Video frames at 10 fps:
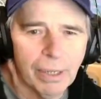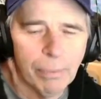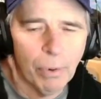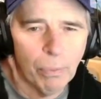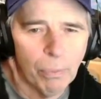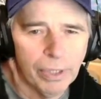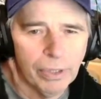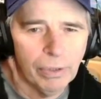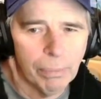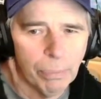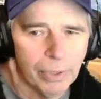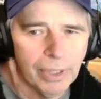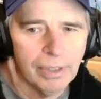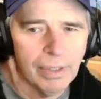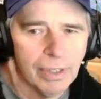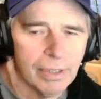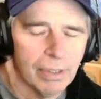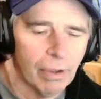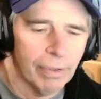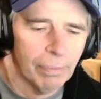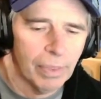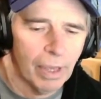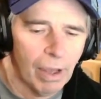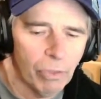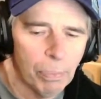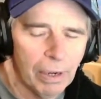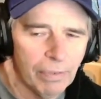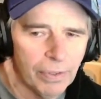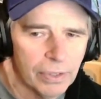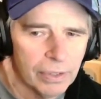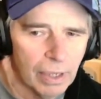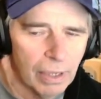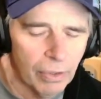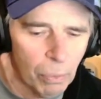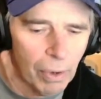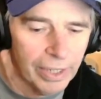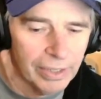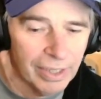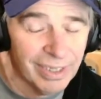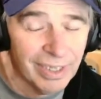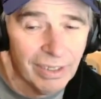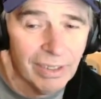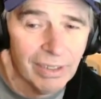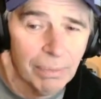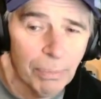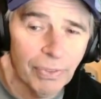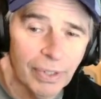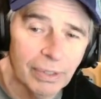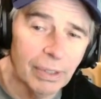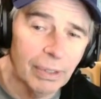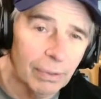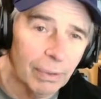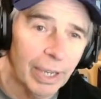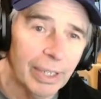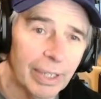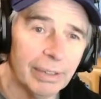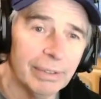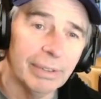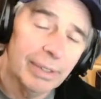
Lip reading: about what you can put into this and all the health benefits otherwise, it's such a simple thing to do, right? And